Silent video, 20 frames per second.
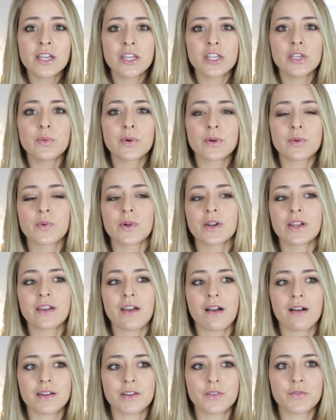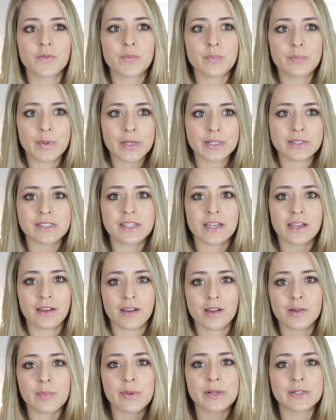You wouldn't want to kind of build it
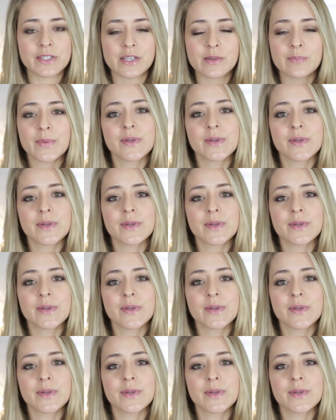and build it